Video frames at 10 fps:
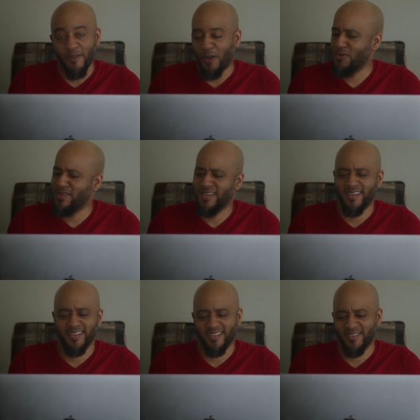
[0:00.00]
Oh
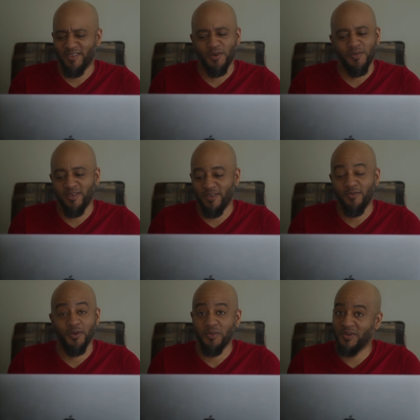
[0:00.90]
yeah, you know we you
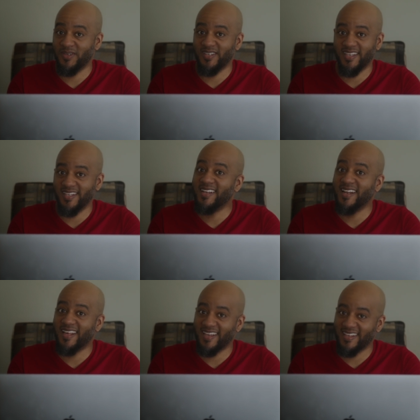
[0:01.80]
know we're gonna get into
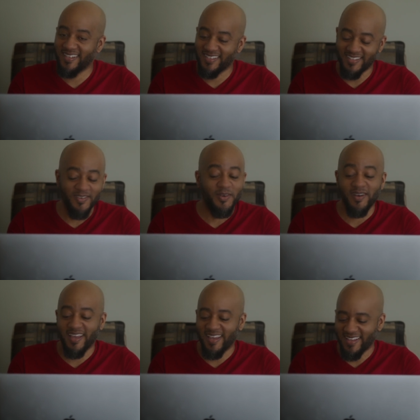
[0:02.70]
that. You know
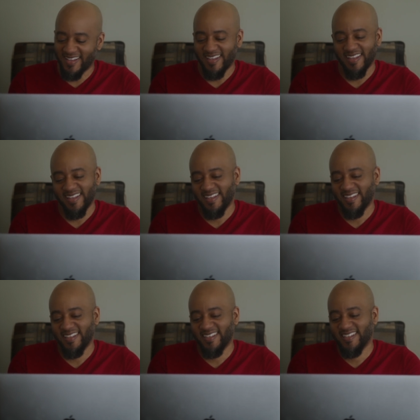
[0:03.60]
that.
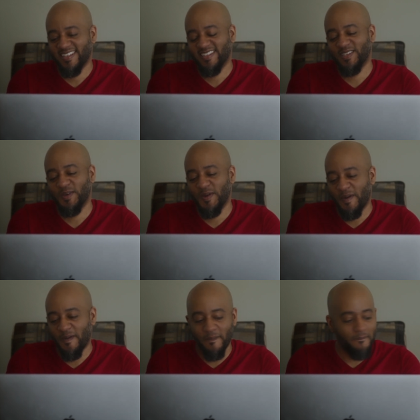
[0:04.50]
So
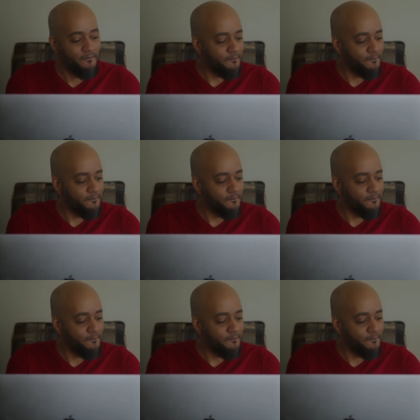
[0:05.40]
um